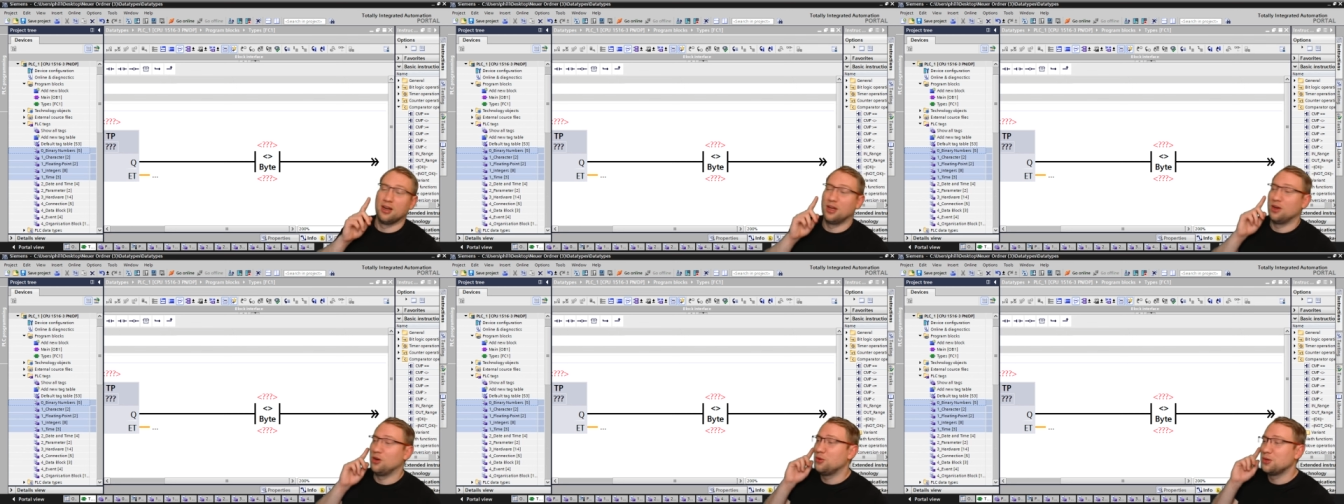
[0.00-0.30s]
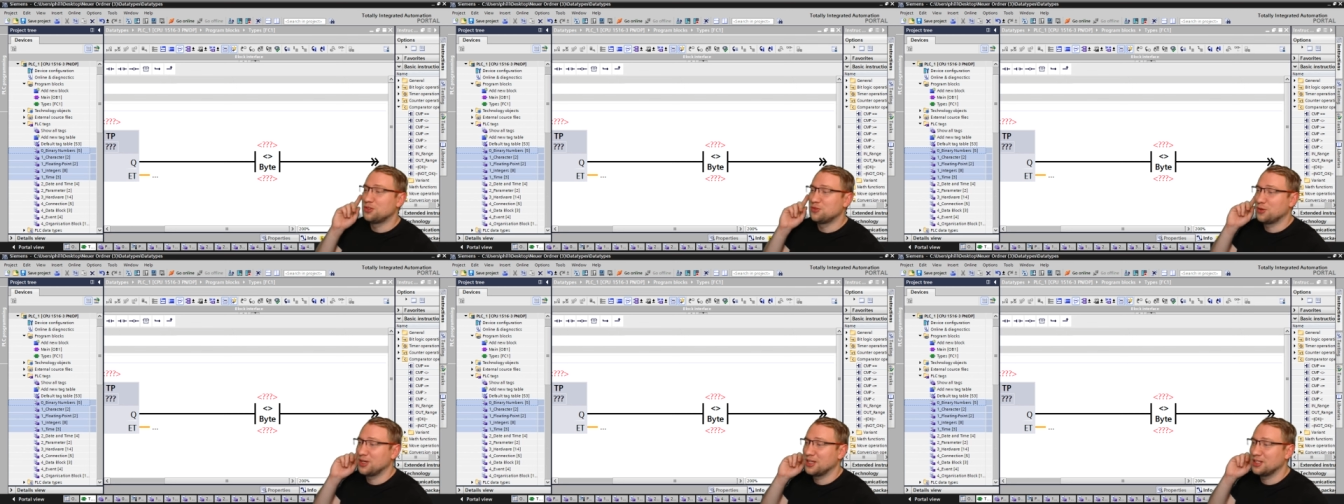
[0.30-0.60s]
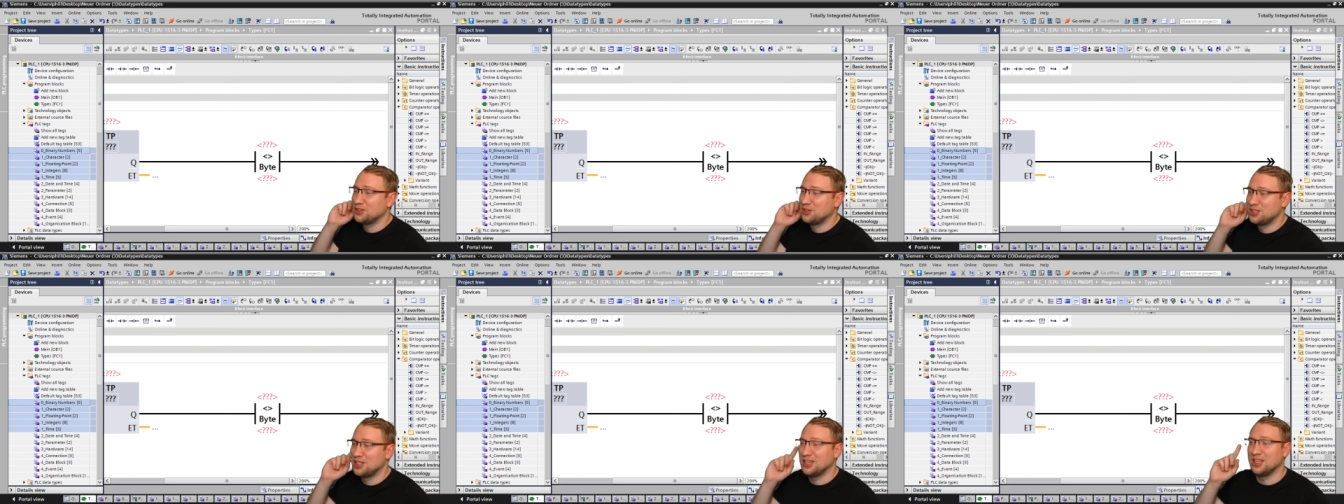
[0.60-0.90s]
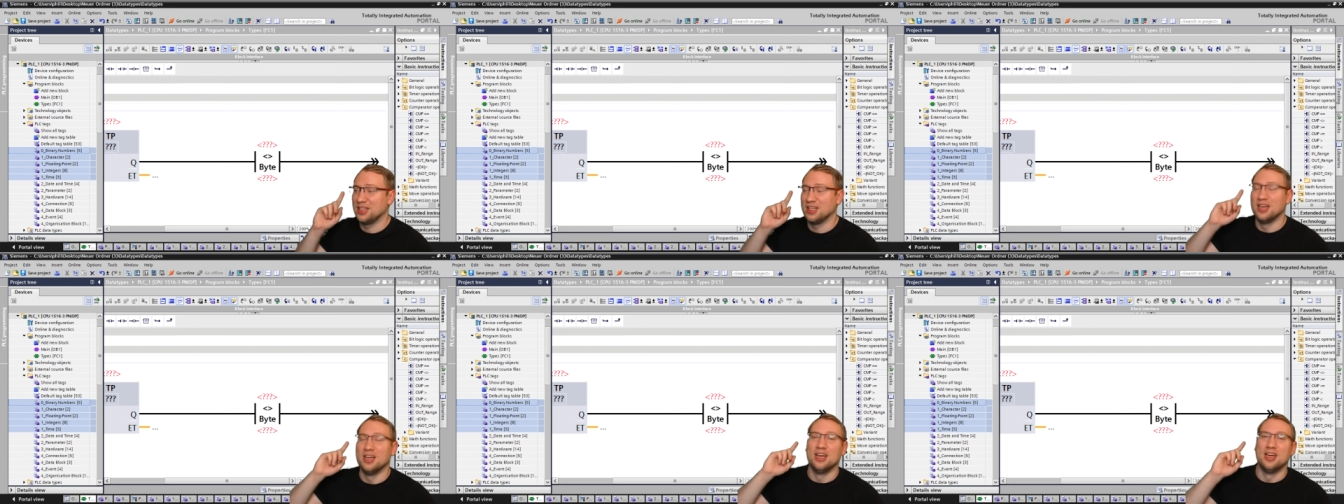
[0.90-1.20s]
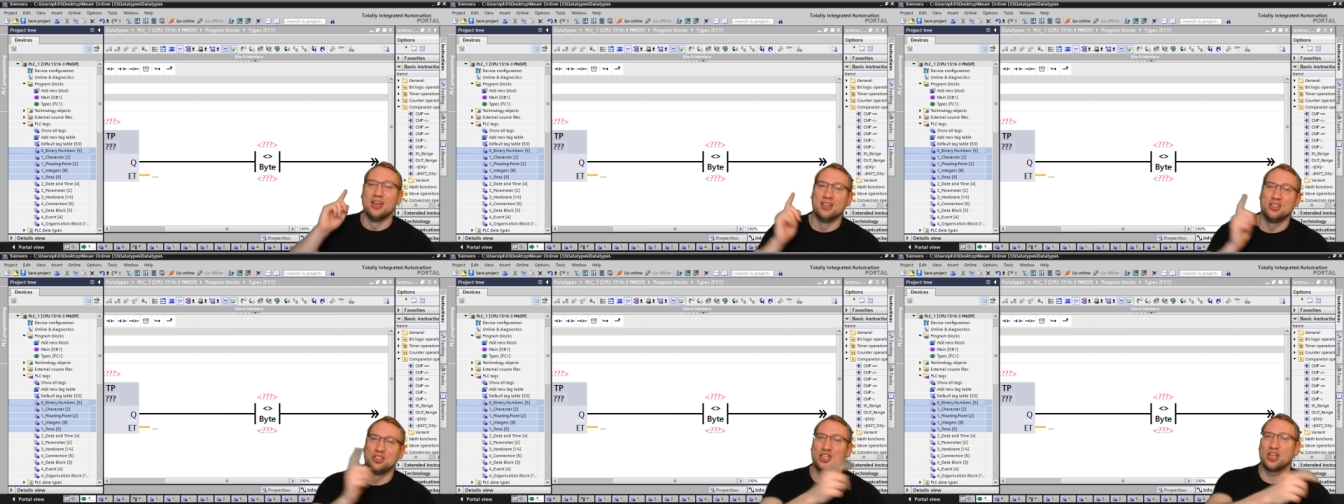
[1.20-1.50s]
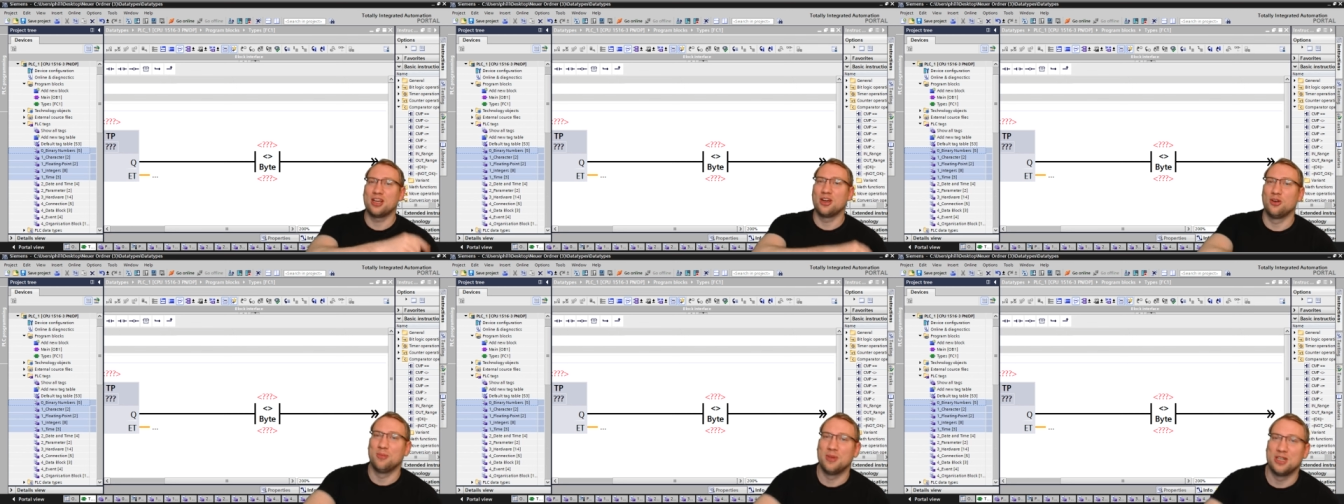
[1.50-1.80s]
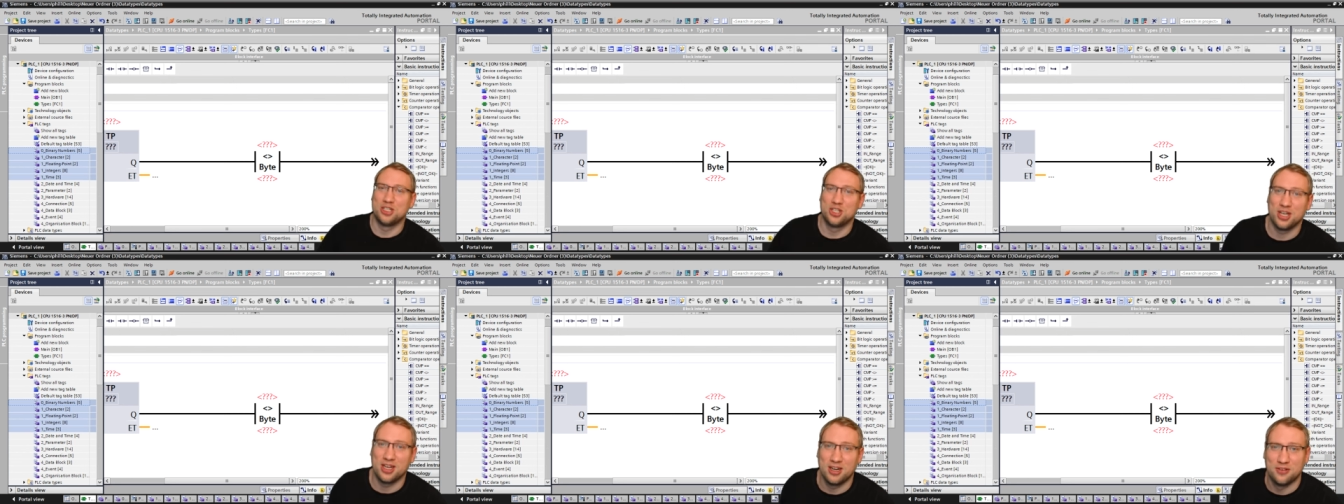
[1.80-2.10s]
I always forget to say that. Check out my
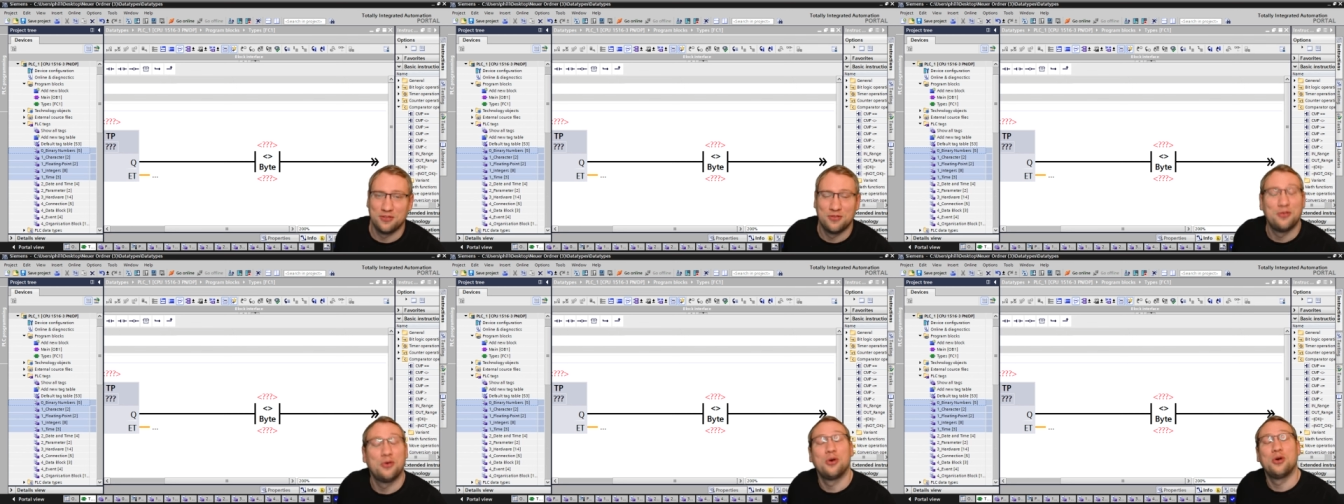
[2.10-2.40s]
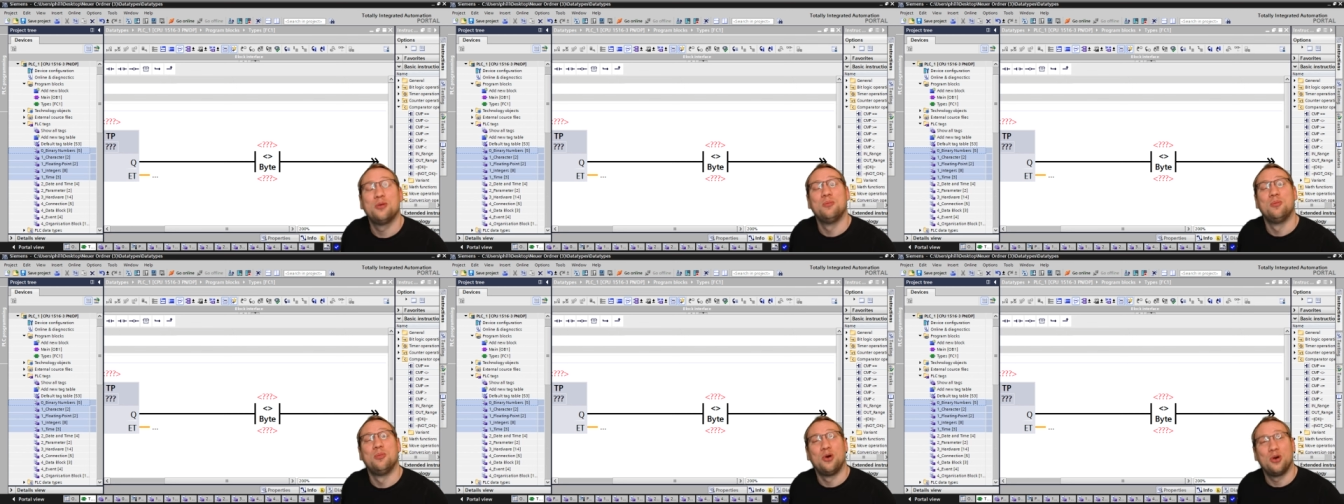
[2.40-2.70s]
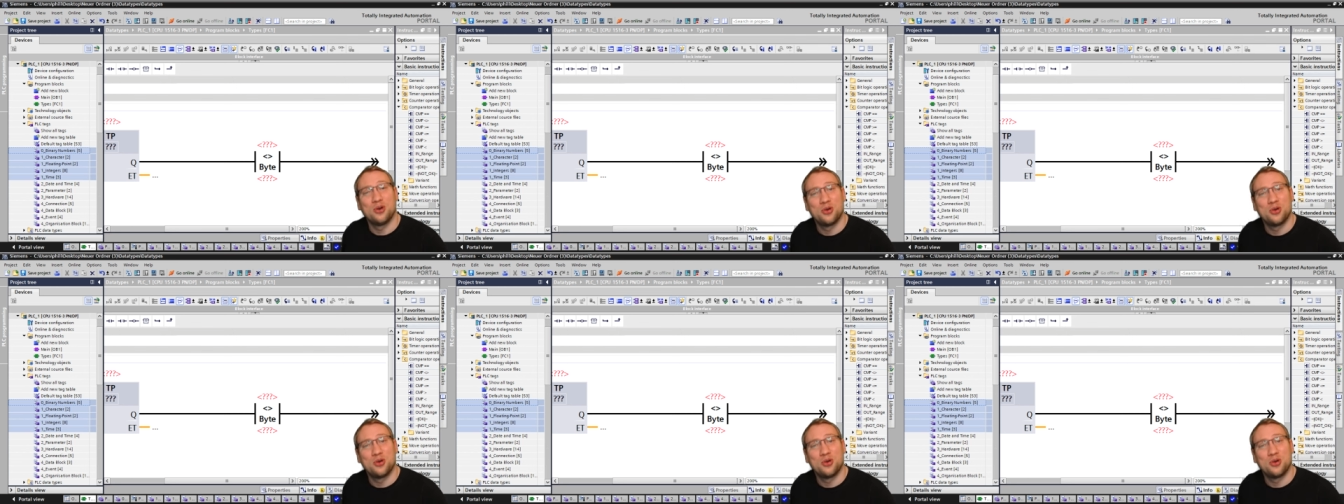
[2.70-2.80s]
channel for more